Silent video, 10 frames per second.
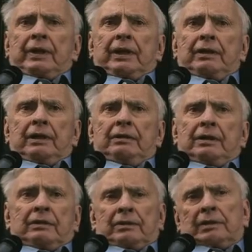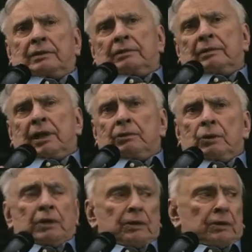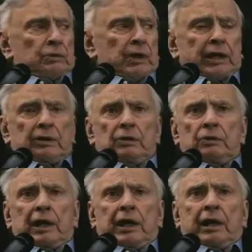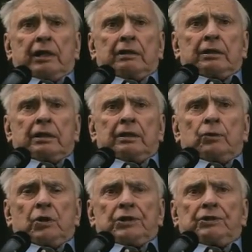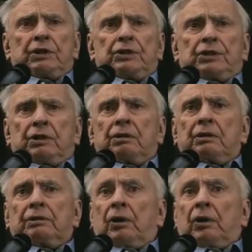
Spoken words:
and then that well-known radical rag, the Wall Street Journal,